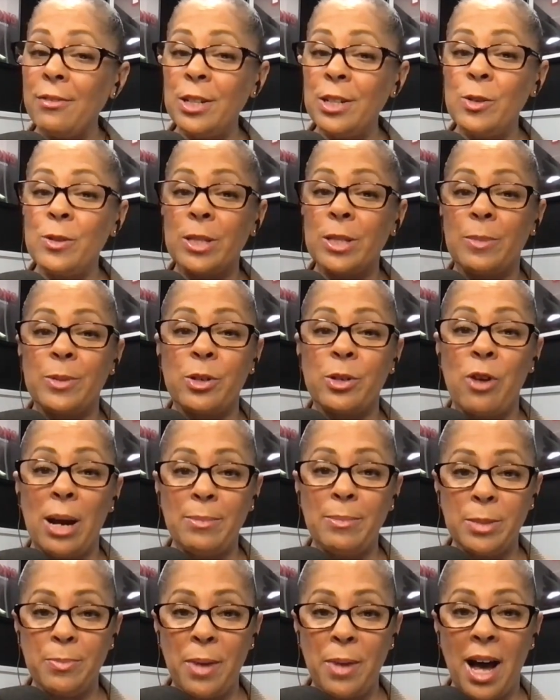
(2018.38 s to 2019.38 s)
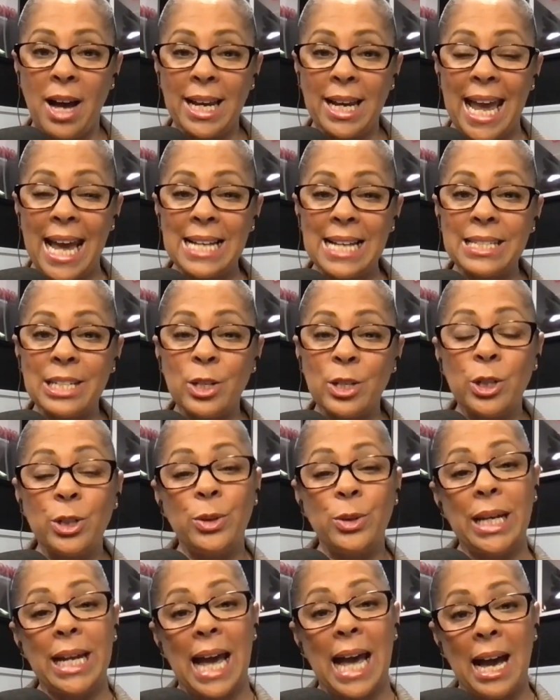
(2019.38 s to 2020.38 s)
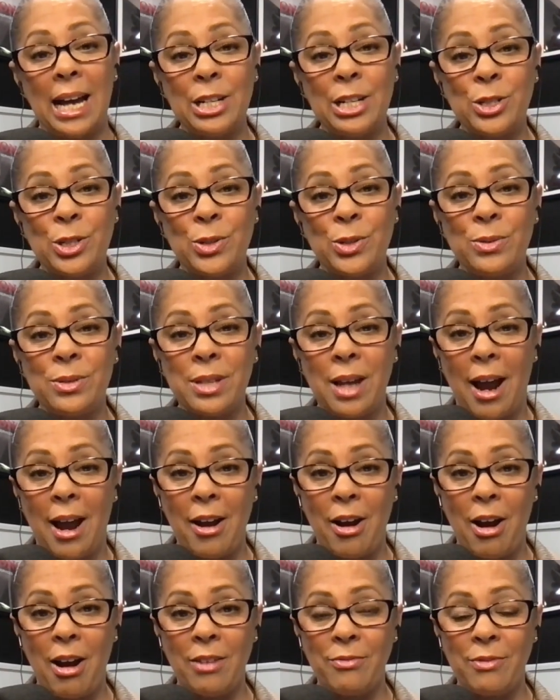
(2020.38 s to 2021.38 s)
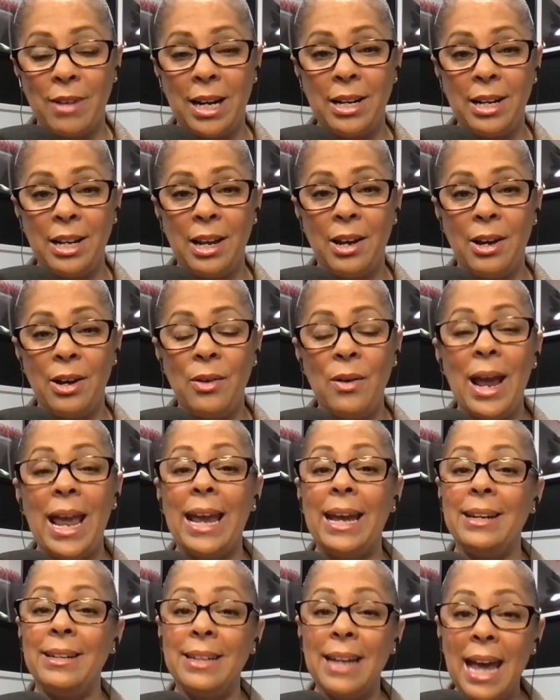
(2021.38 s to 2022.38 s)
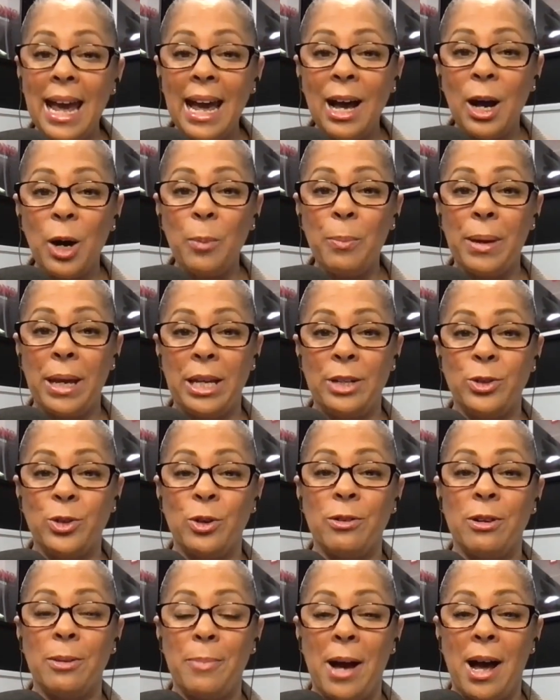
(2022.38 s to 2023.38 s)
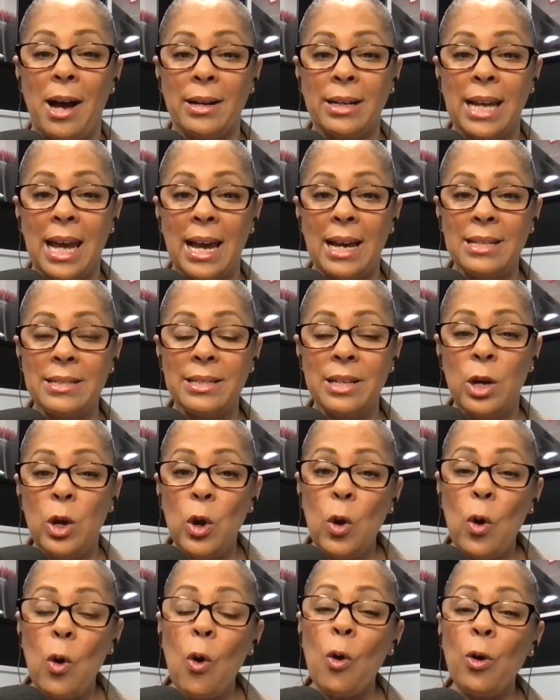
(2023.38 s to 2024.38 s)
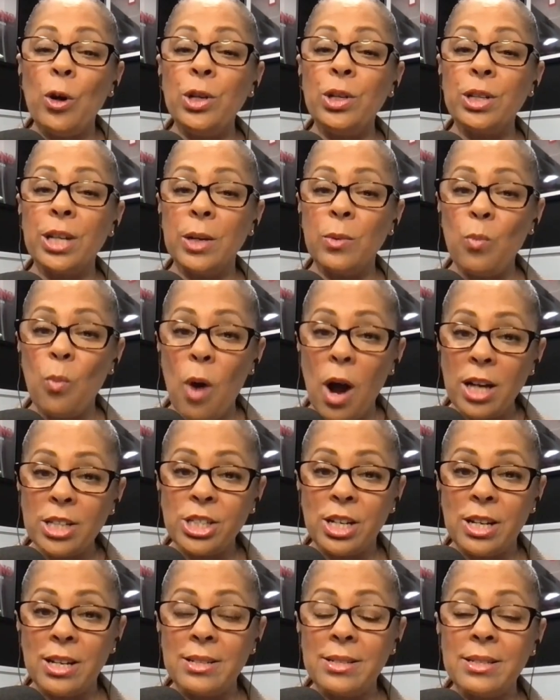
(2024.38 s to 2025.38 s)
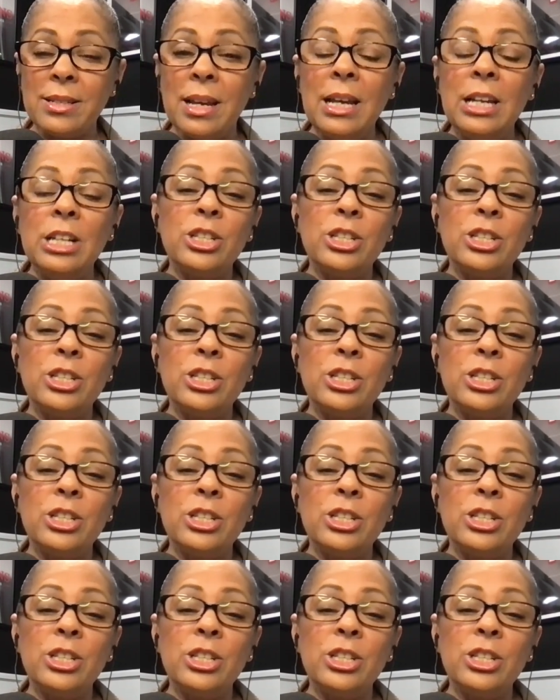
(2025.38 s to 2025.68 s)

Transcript: you subscribe to podcasts, including iTunes, iHeartRadio, and now Pandora Podcasts or you can watch us,